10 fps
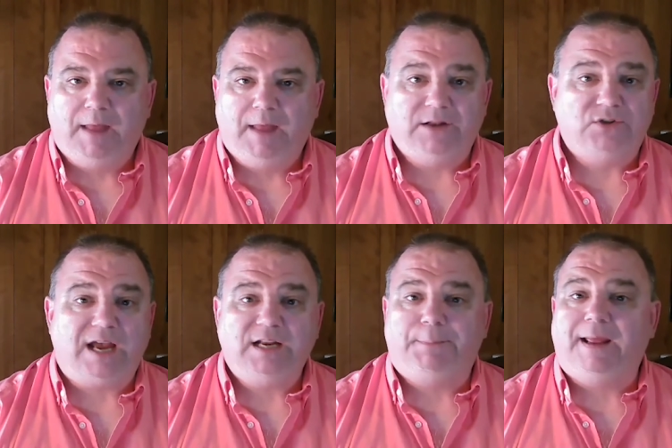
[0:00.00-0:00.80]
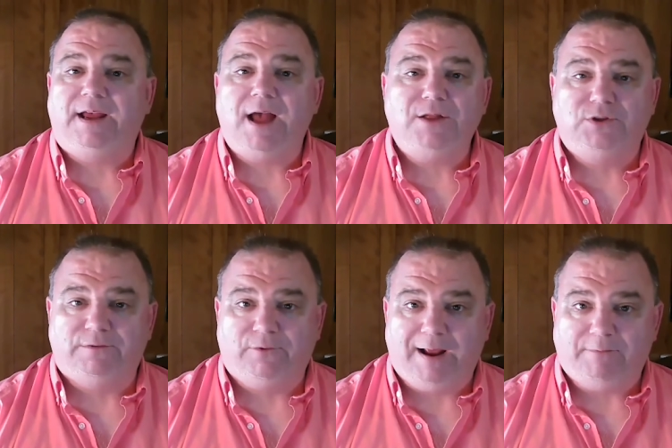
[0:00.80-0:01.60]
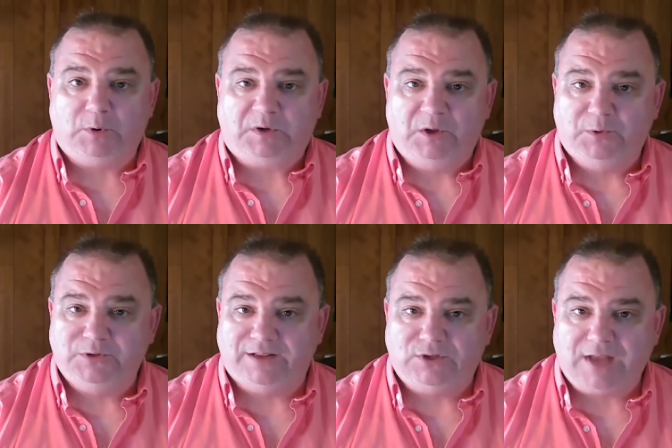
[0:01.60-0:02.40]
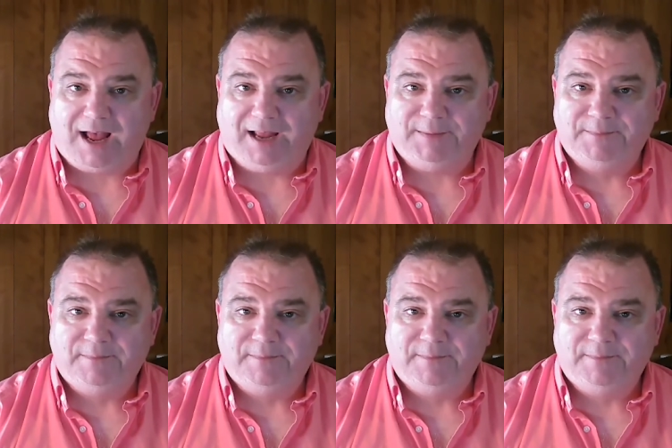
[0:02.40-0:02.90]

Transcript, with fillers: and decided to play a concert for everyone who was inside.